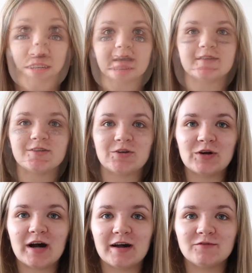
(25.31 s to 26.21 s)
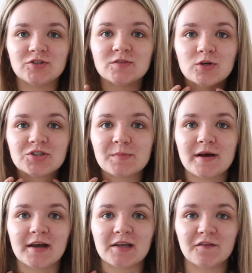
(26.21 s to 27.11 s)
Okay, so I've just washed
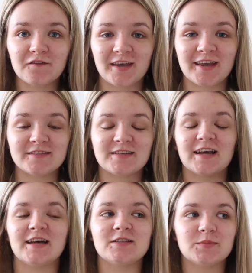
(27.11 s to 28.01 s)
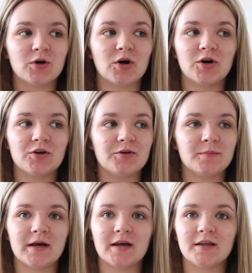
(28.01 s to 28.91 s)
my face and put
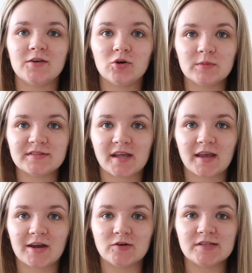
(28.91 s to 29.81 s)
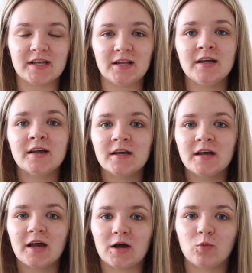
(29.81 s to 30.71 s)
on my normal skincare routine.
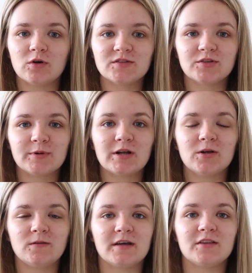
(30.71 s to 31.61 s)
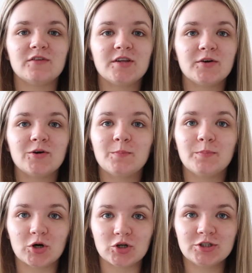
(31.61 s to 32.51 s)
I was going to include that in the video,
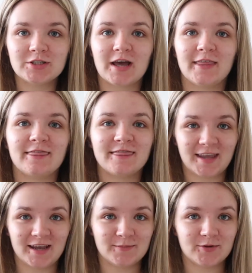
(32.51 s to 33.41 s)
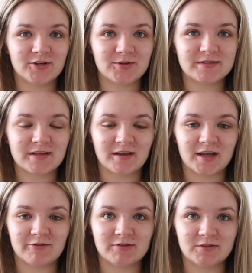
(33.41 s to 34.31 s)
but I think I'm going to do a
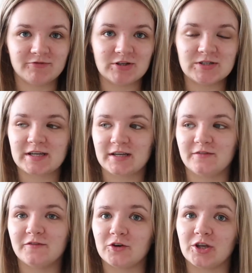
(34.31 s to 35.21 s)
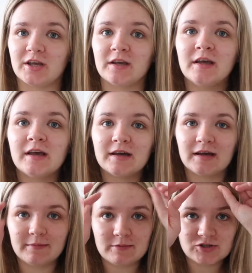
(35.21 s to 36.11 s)
skincare routine for you.
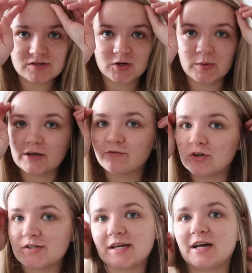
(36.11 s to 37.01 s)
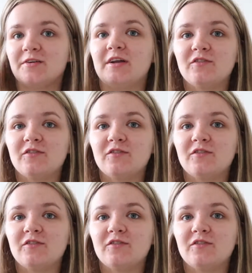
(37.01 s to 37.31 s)
Just a quick rundown.